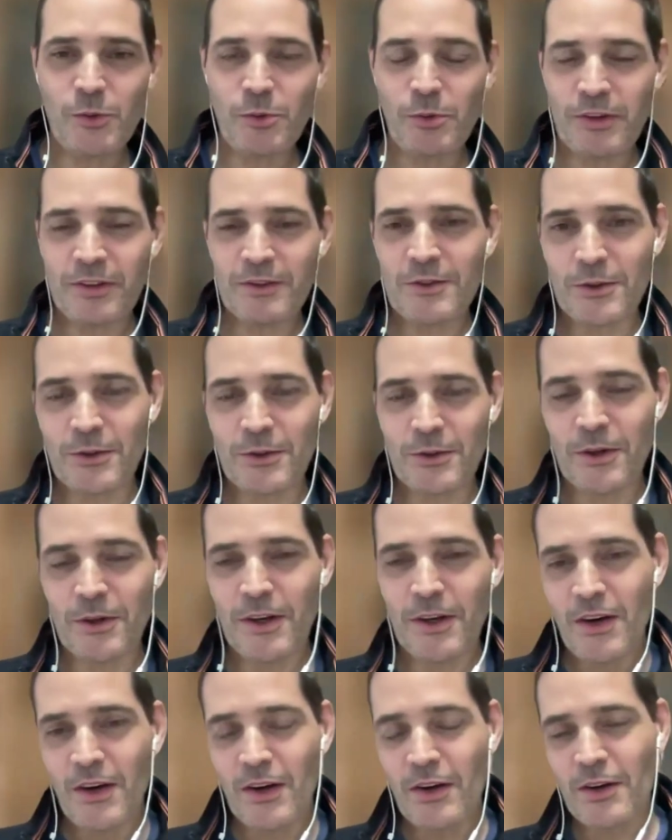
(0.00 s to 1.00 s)
you want, so
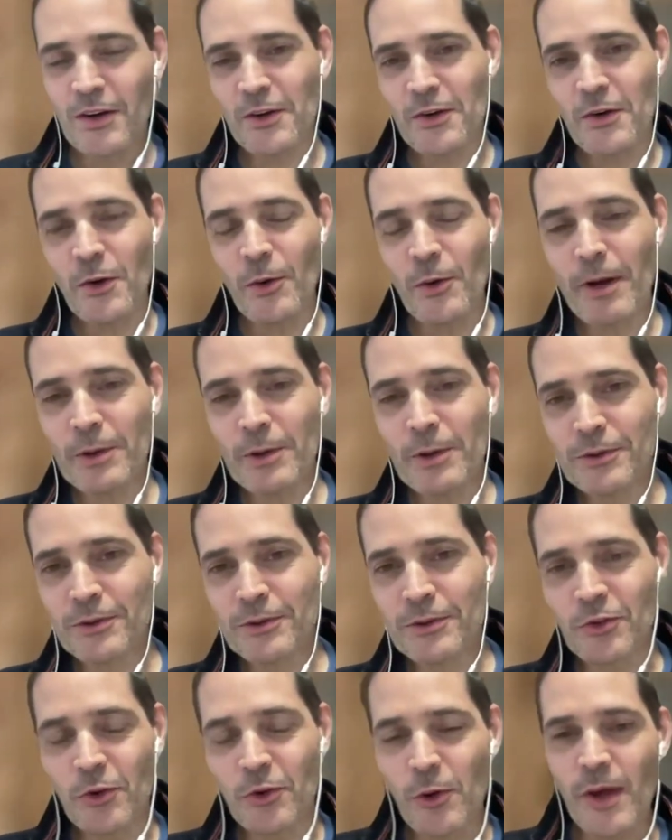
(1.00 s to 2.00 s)
about
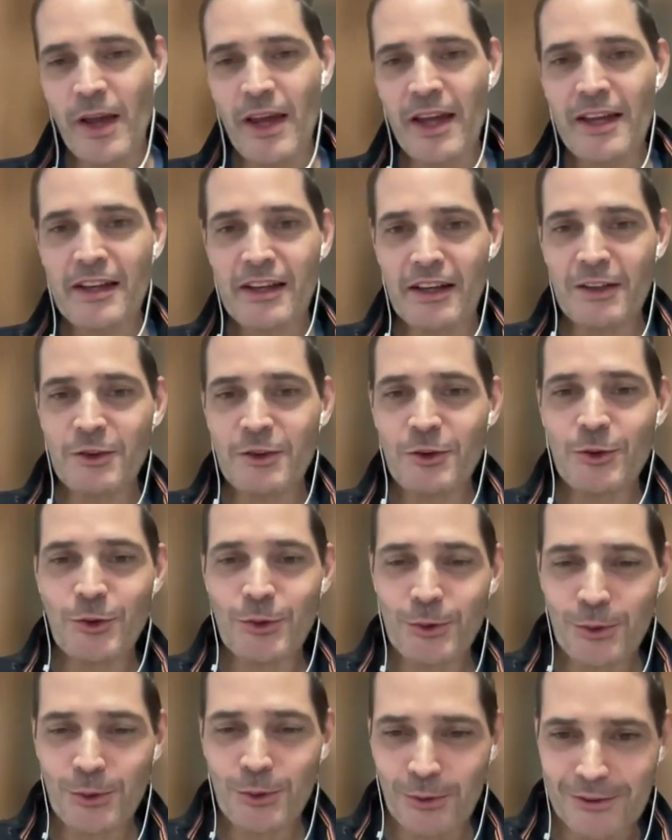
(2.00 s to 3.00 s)
the AI
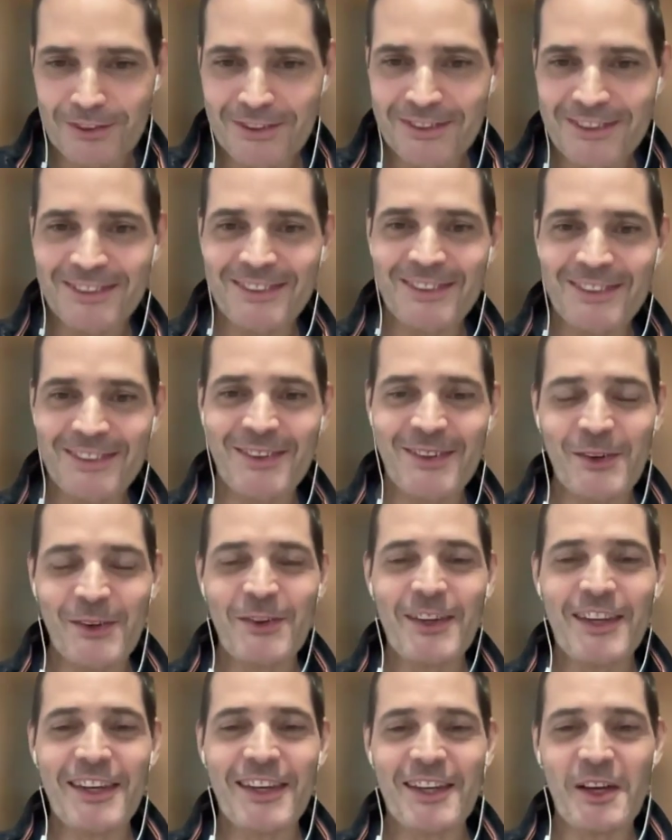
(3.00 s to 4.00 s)
tools,
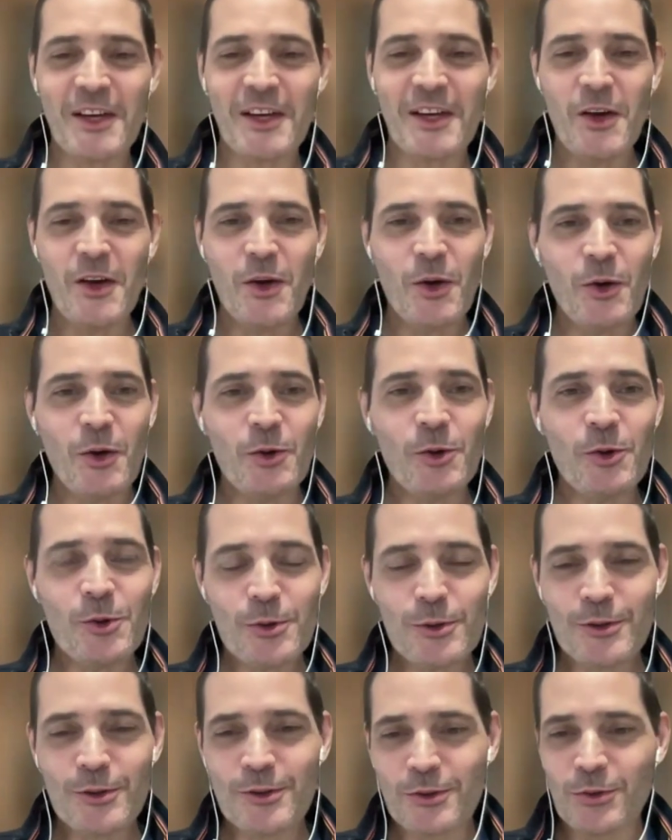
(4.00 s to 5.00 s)
okay,
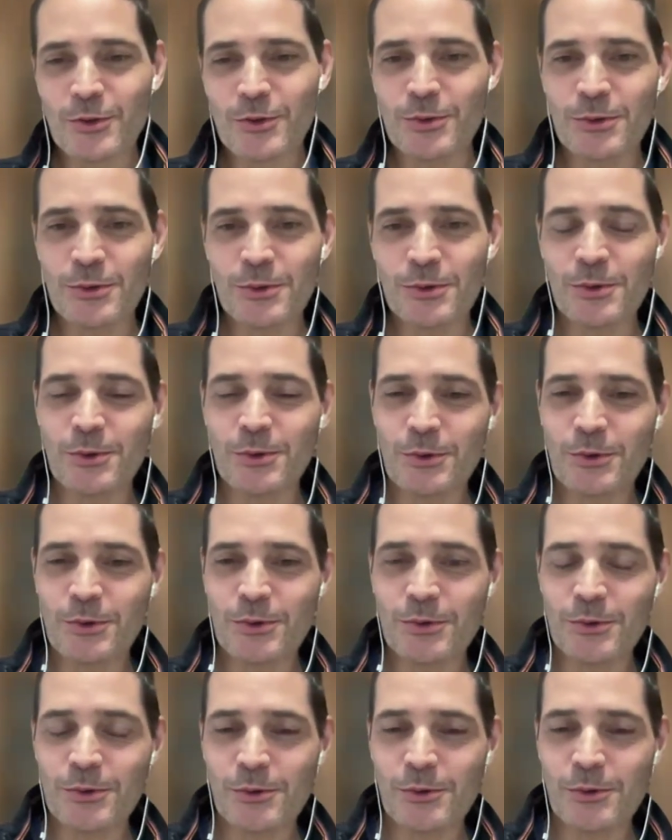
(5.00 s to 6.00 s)
used to
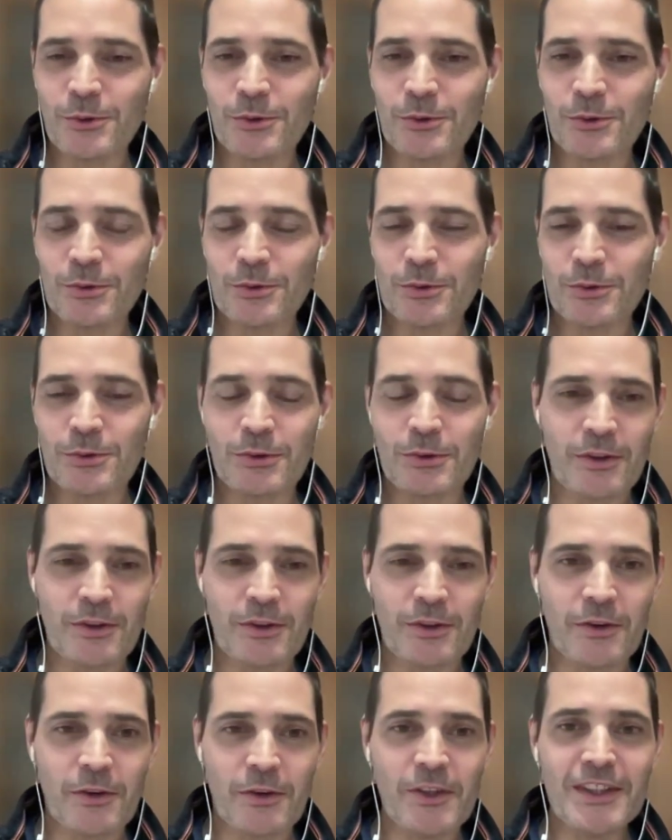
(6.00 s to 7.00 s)

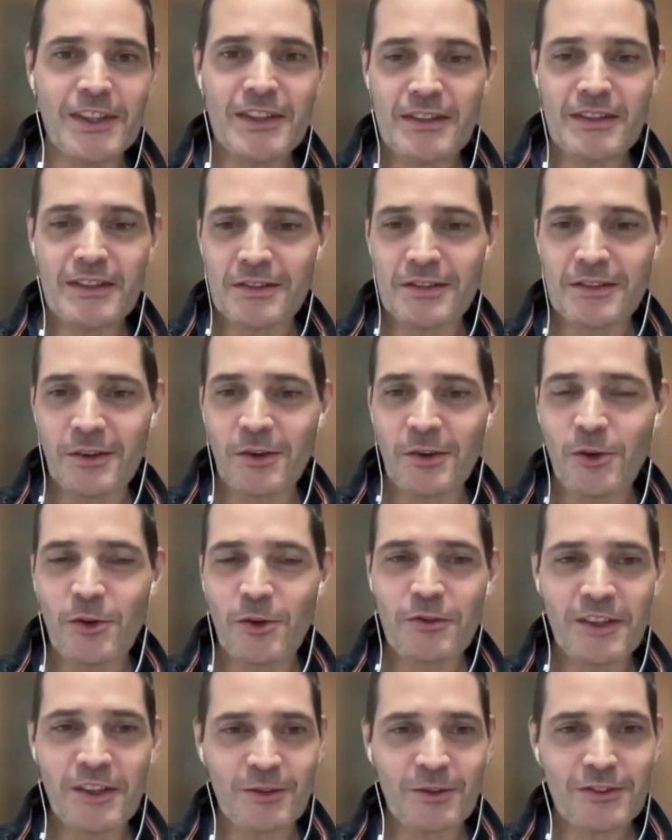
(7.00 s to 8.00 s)
ease
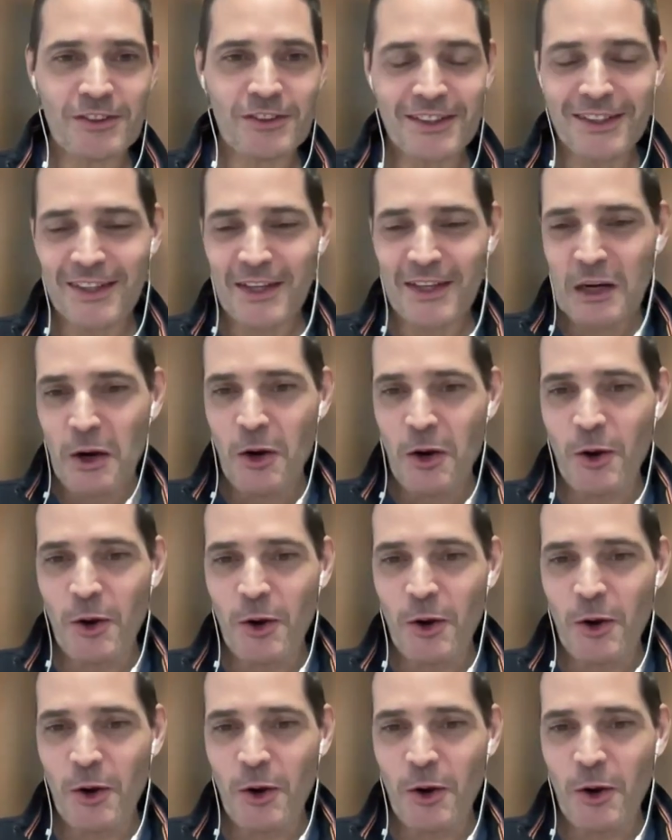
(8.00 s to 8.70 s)
the VNV.